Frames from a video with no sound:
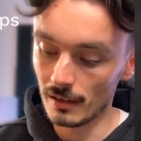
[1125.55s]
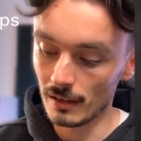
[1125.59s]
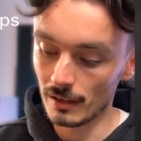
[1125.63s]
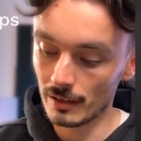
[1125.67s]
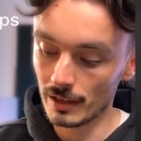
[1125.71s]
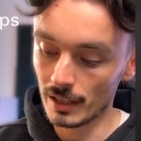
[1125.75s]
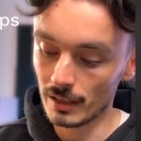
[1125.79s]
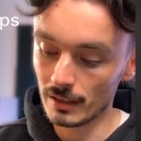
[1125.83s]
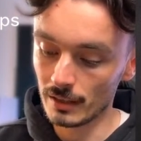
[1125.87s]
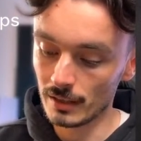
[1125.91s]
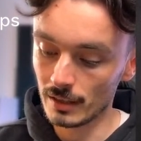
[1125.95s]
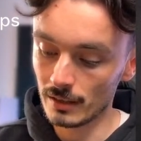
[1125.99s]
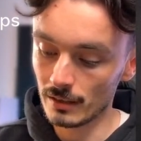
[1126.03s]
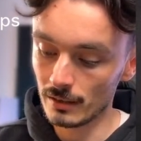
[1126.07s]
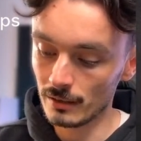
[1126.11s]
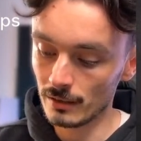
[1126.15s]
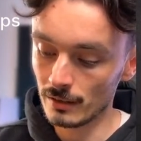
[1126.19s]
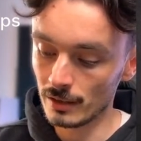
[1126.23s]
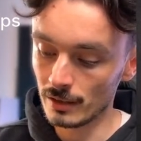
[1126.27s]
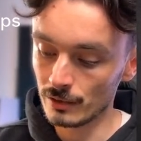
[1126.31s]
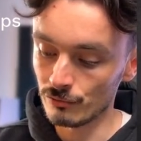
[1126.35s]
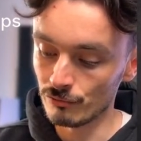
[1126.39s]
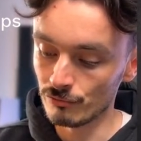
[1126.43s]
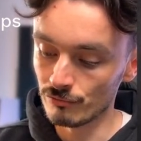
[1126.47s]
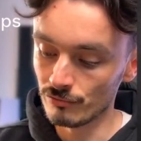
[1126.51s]
I think
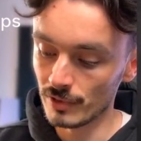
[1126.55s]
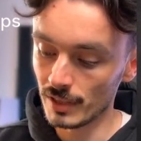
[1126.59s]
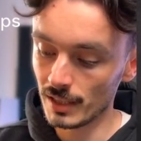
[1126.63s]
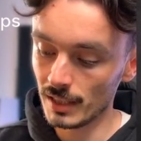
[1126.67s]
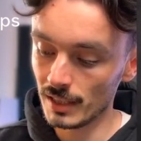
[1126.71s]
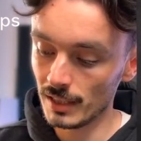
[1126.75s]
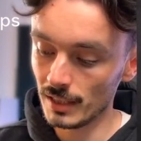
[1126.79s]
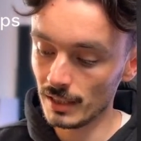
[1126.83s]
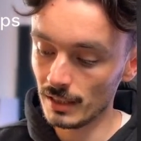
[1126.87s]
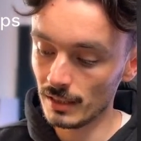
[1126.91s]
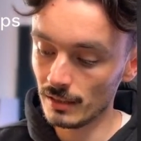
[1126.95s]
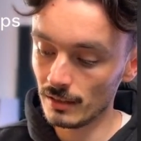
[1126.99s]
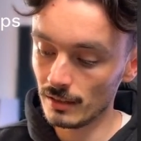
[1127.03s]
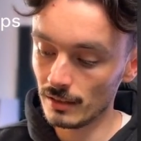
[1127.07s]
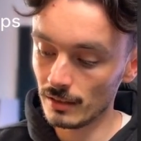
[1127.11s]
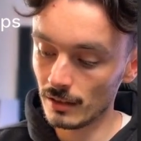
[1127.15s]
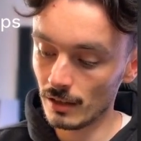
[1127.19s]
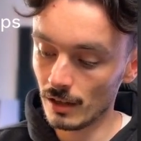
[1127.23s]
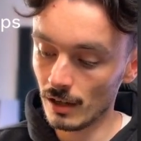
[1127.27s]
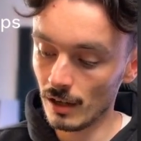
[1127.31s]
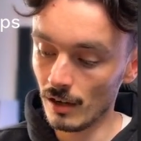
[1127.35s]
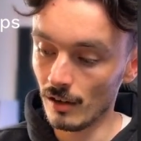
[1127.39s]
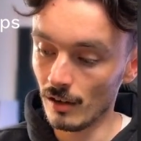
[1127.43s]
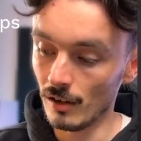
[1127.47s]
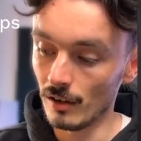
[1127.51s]
it's really
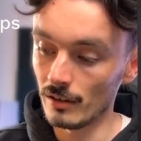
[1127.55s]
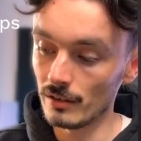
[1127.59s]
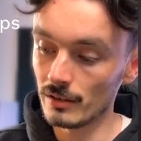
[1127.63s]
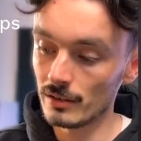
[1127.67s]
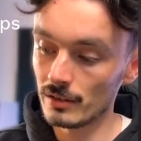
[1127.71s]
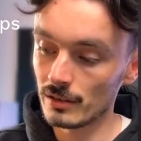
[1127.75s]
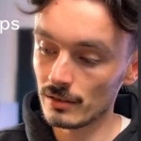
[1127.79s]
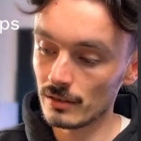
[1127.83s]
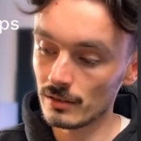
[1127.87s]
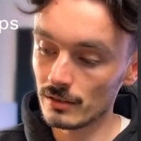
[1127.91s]
hard